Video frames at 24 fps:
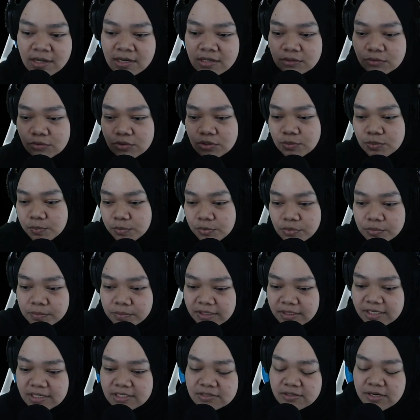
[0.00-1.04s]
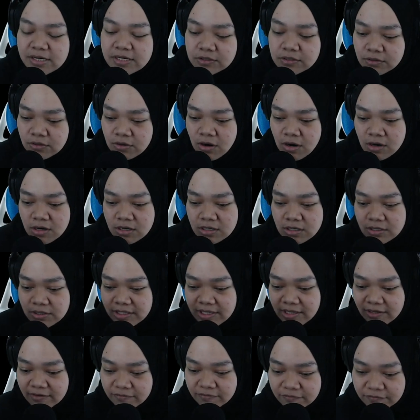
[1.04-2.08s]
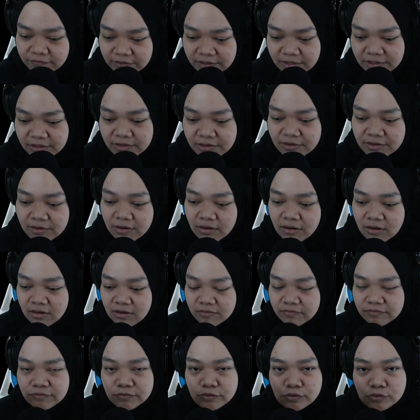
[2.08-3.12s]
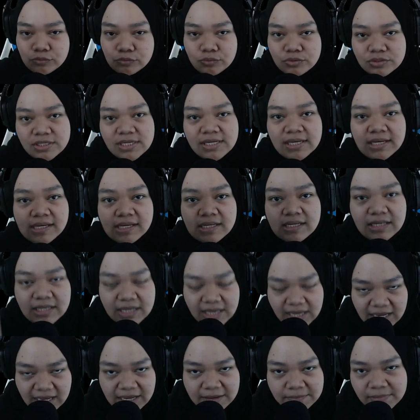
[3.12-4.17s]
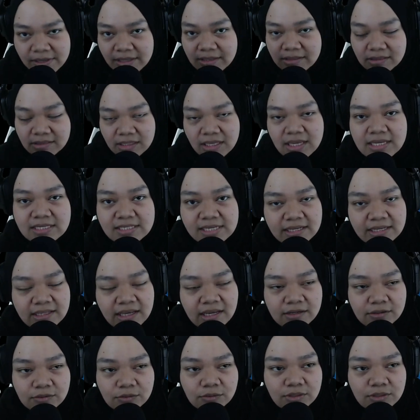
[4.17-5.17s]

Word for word: those pro players trying to conquer their fear of losing in game and things like that no